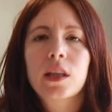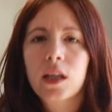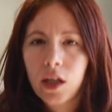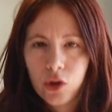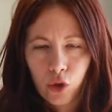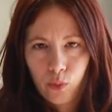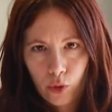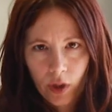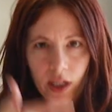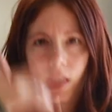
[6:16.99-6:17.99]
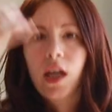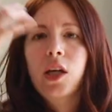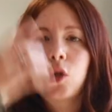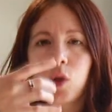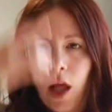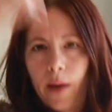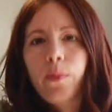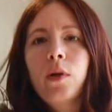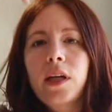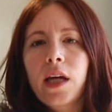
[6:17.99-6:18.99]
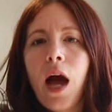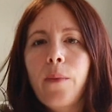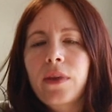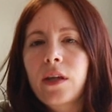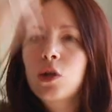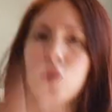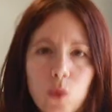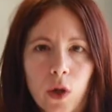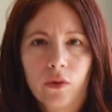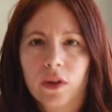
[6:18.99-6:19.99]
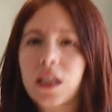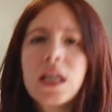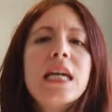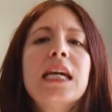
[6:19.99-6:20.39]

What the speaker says: and then as you're breathing, you're like pulling up, and then you just want to release.